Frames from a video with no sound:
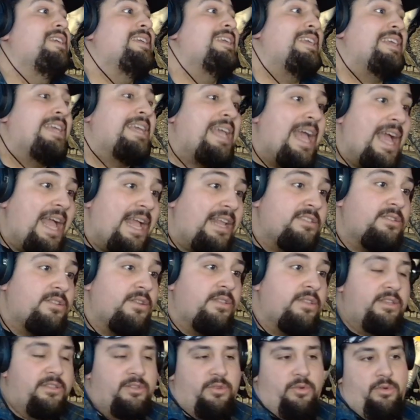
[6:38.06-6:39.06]
cancel
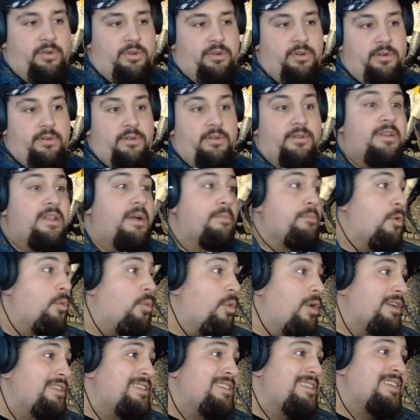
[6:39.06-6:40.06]
this order. Number
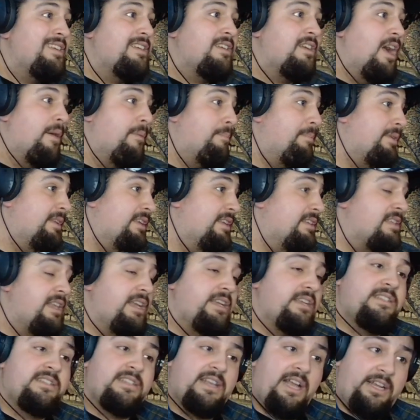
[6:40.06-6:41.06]
one, companies
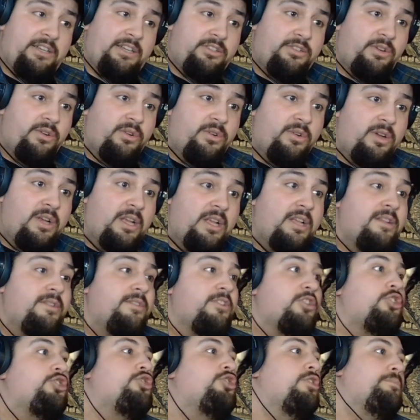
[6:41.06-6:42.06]
like Sideshow
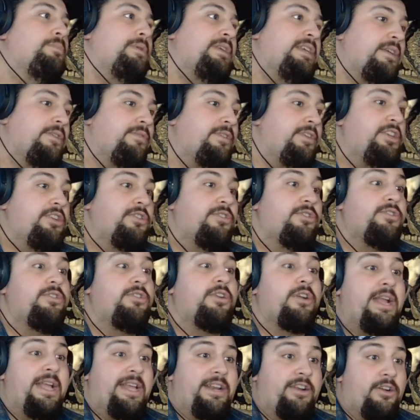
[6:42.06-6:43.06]
should be giving you
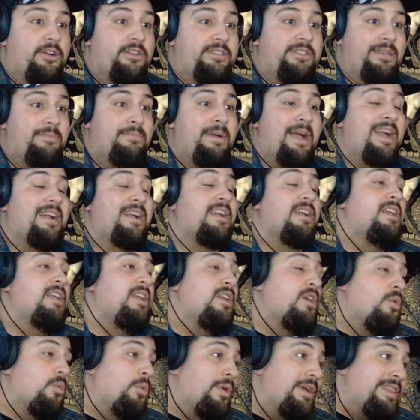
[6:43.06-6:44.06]
your NRD back
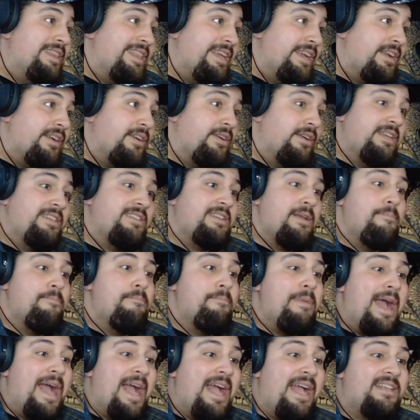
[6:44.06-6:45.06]
when there is a
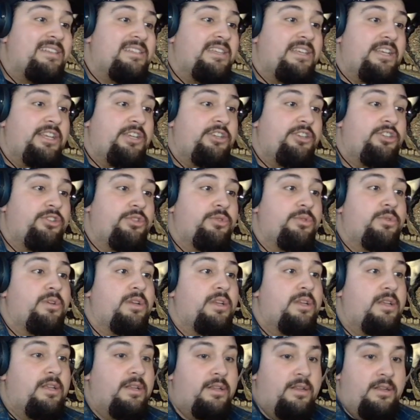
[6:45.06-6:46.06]
mass issue
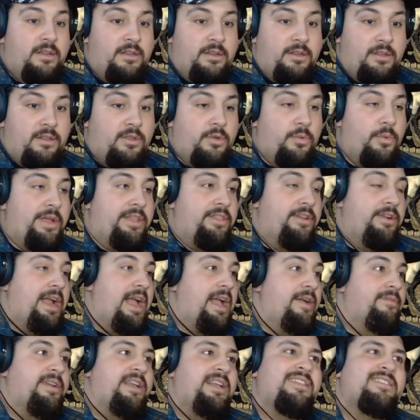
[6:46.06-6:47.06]
the way they're
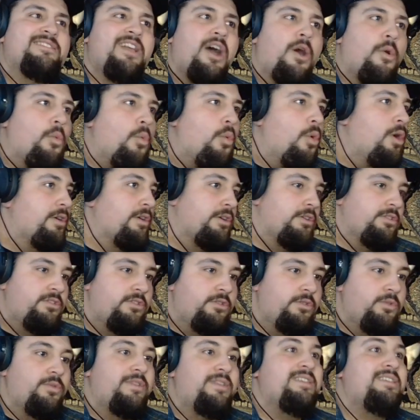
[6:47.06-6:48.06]
having. It's not one or
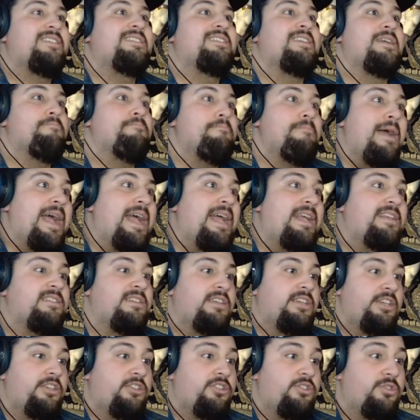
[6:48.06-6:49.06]
two. This is a mass
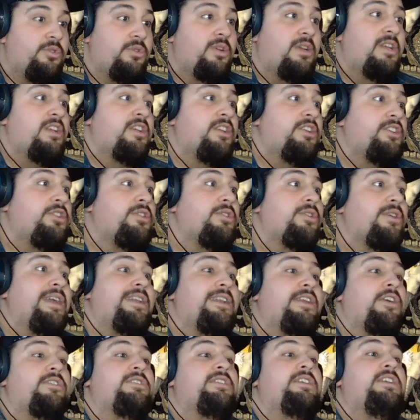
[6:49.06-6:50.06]
issue. Your
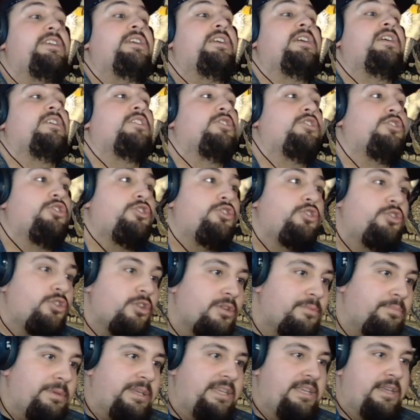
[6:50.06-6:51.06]
NRD
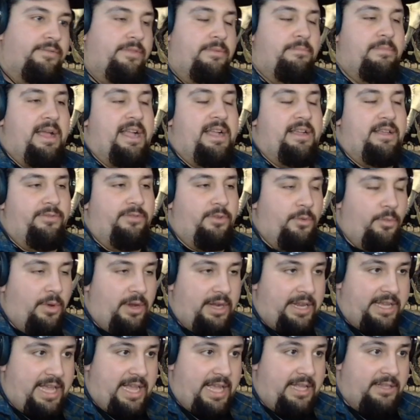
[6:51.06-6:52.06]
should be given back if you want
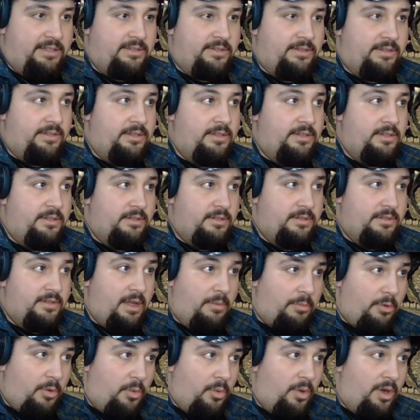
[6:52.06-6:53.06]
to cancel.
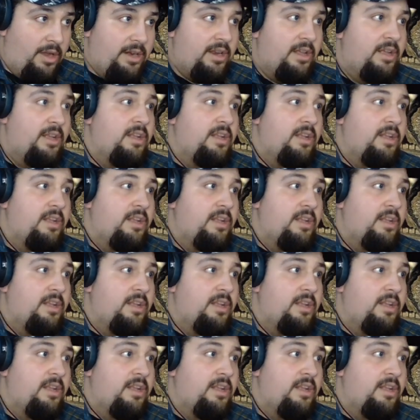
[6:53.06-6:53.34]
Number one.